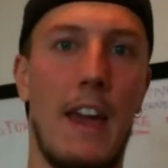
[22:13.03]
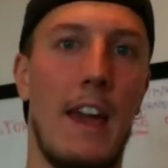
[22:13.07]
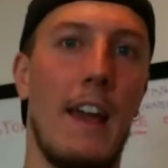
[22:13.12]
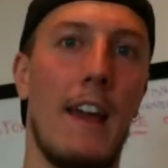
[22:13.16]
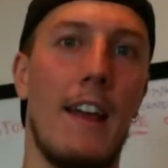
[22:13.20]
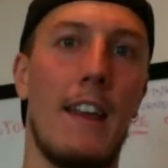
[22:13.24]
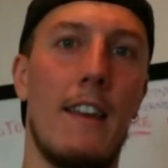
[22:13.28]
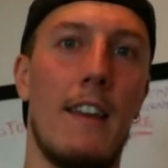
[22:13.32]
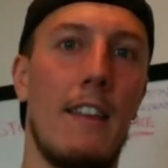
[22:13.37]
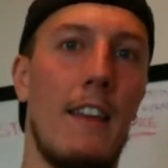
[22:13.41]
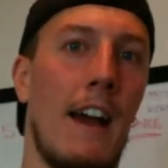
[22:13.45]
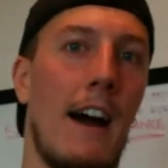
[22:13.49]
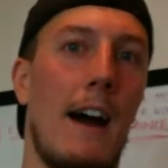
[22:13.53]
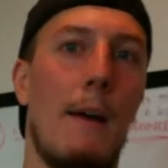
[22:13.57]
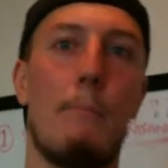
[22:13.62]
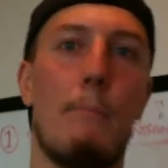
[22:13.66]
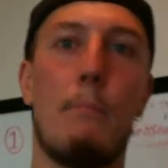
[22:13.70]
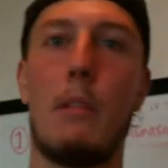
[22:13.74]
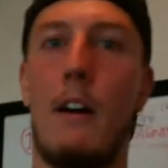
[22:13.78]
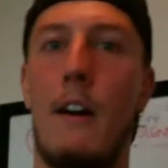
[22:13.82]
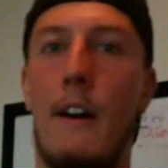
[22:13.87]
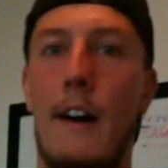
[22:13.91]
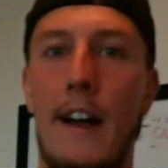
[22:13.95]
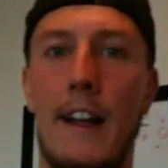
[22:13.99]
And you're
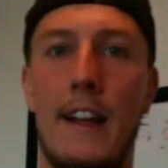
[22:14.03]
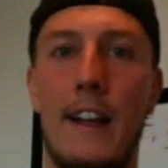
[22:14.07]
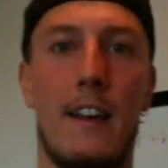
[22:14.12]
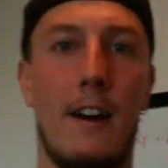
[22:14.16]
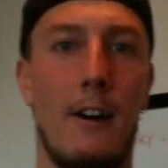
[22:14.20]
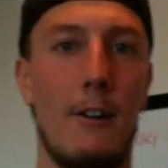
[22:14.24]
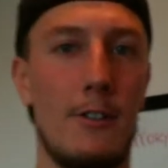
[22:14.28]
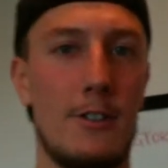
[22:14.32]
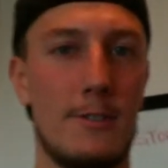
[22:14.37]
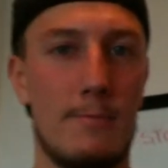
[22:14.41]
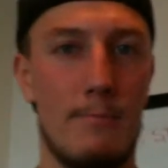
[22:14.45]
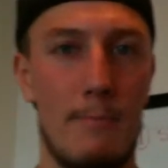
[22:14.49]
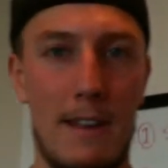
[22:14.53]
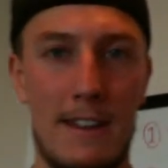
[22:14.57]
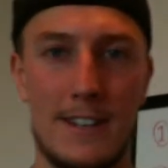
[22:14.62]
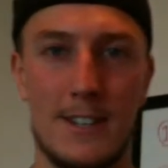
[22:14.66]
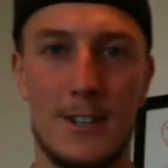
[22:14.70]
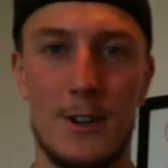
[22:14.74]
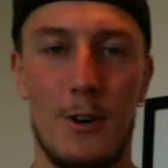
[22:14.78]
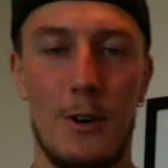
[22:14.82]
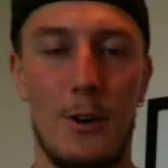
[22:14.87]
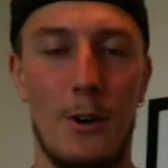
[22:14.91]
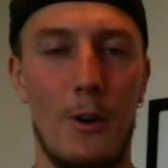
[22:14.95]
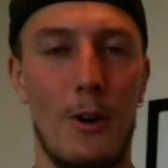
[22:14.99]
applying, coach,
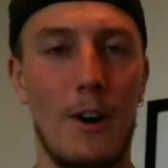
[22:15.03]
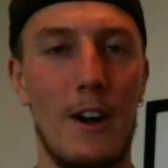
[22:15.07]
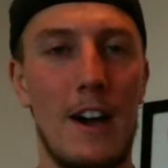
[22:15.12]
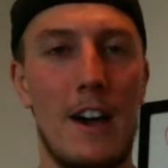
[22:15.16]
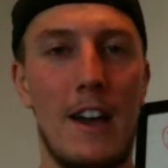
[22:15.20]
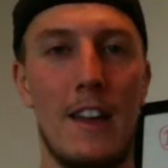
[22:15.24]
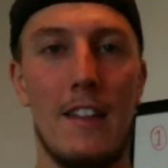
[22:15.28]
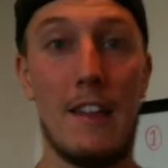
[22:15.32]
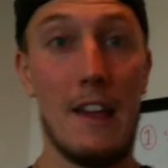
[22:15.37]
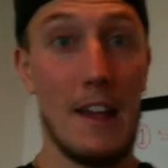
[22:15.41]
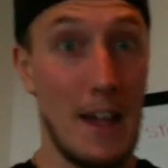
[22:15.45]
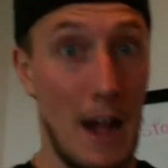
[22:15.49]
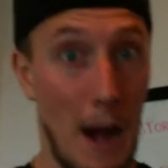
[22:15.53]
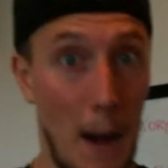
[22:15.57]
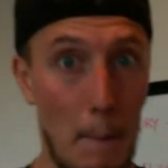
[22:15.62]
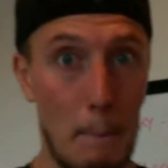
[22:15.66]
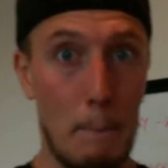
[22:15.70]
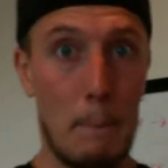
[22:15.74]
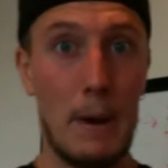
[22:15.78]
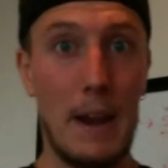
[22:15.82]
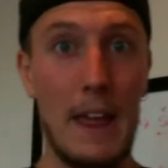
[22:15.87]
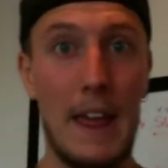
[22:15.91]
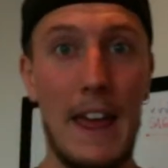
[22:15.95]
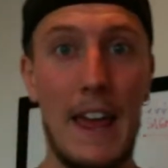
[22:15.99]
mentor, your
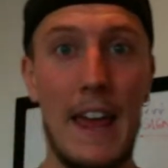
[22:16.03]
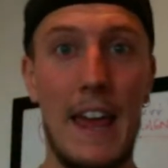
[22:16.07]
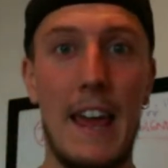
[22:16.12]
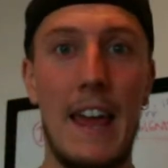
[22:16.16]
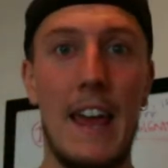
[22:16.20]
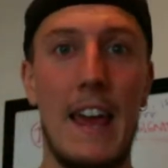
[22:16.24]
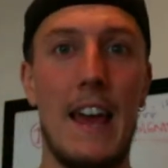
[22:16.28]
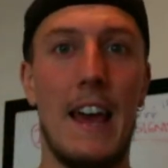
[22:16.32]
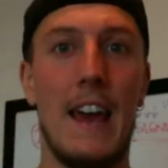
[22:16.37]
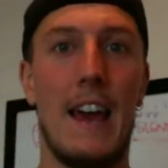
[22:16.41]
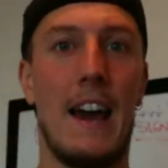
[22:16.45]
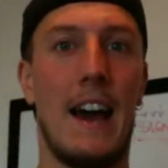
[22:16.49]
company,